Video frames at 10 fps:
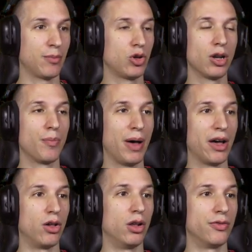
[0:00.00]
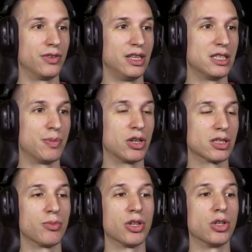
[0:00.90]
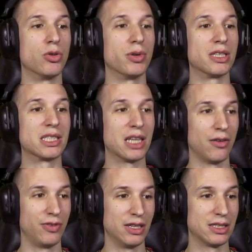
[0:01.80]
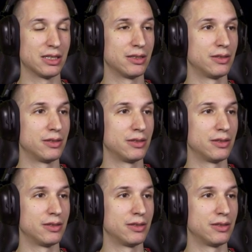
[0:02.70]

I'm gonna buy all of these because I wanna know where the stuff is.